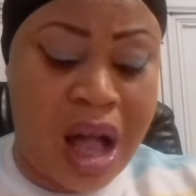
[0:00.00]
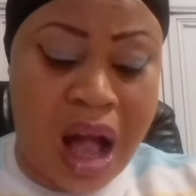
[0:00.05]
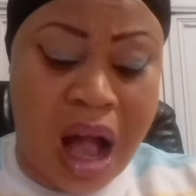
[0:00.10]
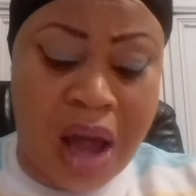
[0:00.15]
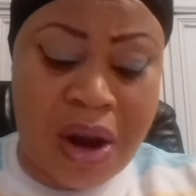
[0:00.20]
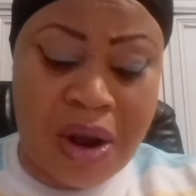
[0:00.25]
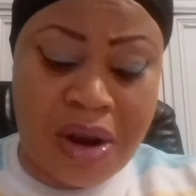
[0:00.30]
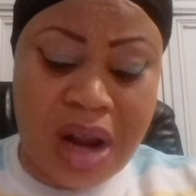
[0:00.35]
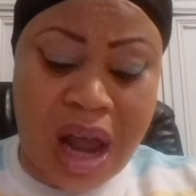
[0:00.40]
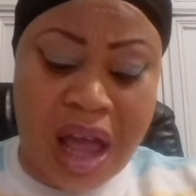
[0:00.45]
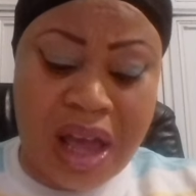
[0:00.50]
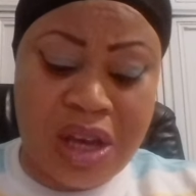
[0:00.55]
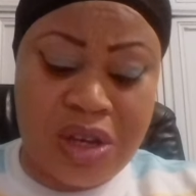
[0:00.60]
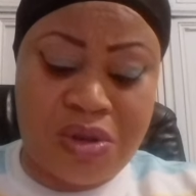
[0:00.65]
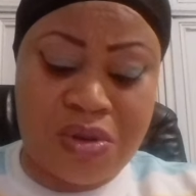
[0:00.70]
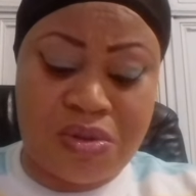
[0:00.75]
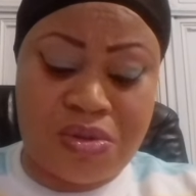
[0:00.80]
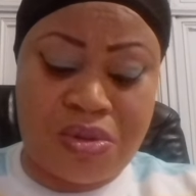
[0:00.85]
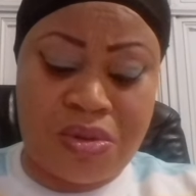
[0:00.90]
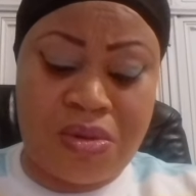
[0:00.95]
Another
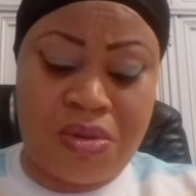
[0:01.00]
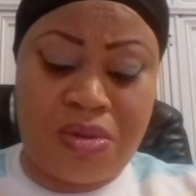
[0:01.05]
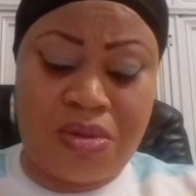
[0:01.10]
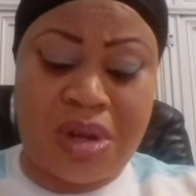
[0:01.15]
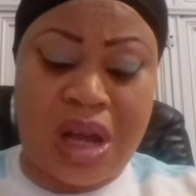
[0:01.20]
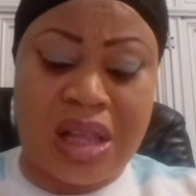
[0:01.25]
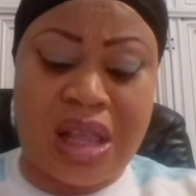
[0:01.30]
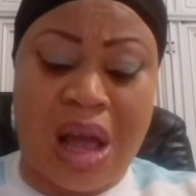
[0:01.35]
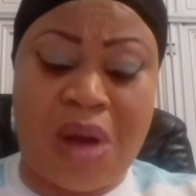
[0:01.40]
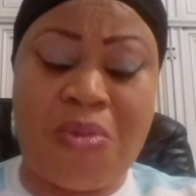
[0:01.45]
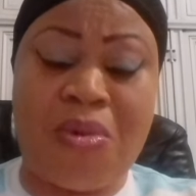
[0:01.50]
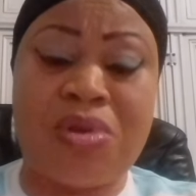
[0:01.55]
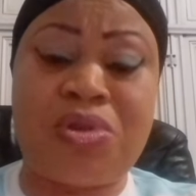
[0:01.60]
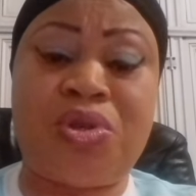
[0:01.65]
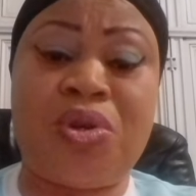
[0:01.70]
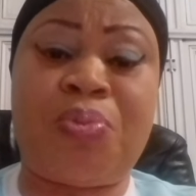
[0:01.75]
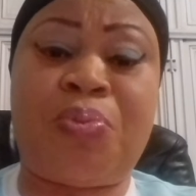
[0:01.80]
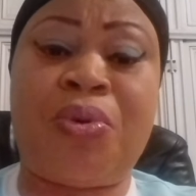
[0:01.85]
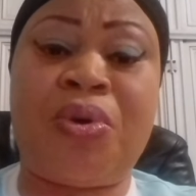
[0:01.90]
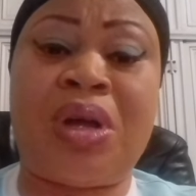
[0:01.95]
issue too that I want
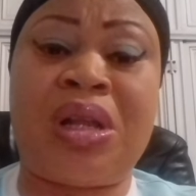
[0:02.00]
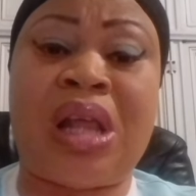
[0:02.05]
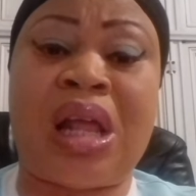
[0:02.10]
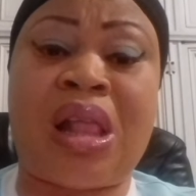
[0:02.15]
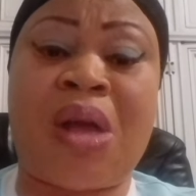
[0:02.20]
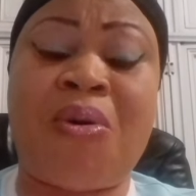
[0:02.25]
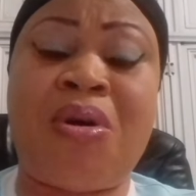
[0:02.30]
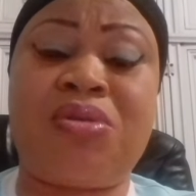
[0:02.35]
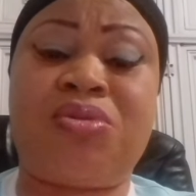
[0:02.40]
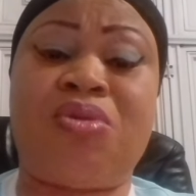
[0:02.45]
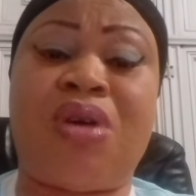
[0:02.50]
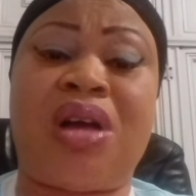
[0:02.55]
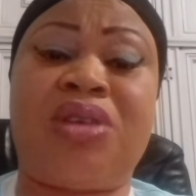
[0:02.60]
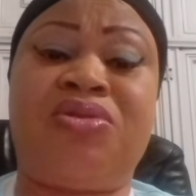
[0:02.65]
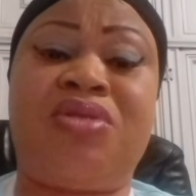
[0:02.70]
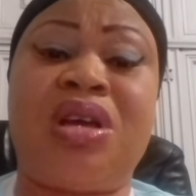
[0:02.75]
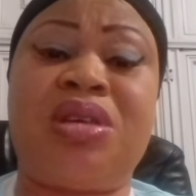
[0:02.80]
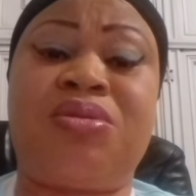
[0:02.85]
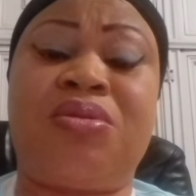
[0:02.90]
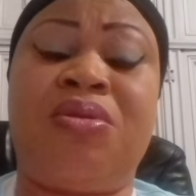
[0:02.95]
to
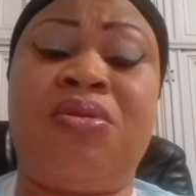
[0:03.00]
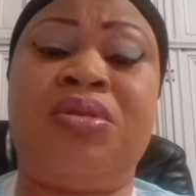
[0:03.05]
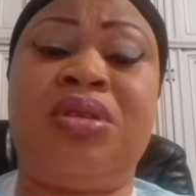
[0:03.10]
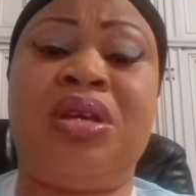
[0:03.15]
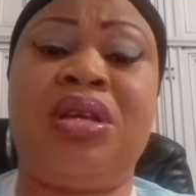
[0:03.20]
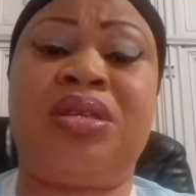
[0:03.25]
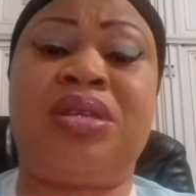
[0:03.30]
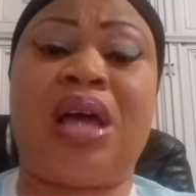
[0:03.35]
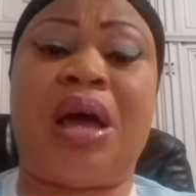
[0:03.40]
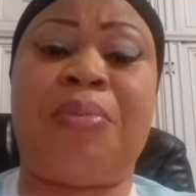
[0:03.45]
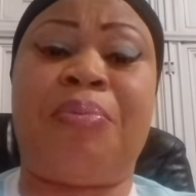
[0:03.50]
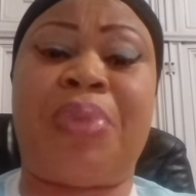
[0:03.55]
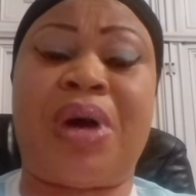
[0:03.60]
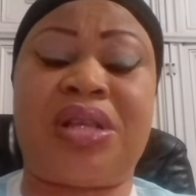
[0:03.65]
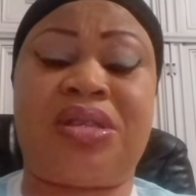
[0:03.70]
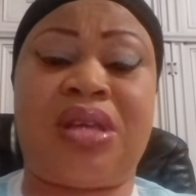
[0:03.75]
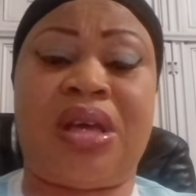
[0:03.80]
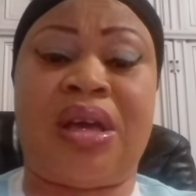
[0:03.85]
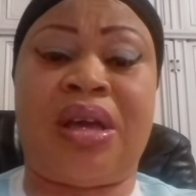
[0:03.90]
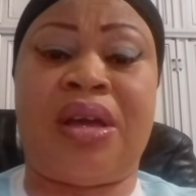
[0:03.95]
address on is
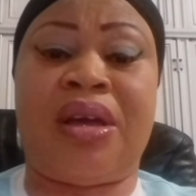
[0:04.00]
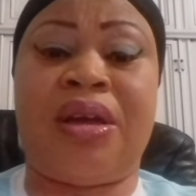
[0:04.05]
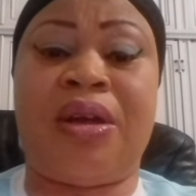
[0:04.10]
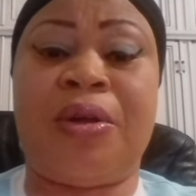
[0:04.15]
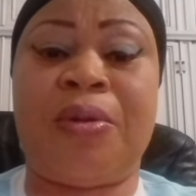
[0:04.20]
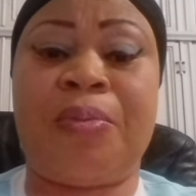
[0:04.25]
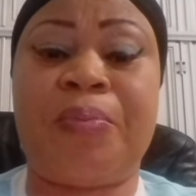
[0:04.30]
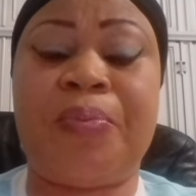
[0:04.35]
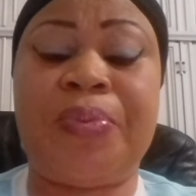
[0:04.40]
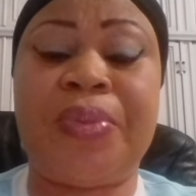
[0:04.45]
about this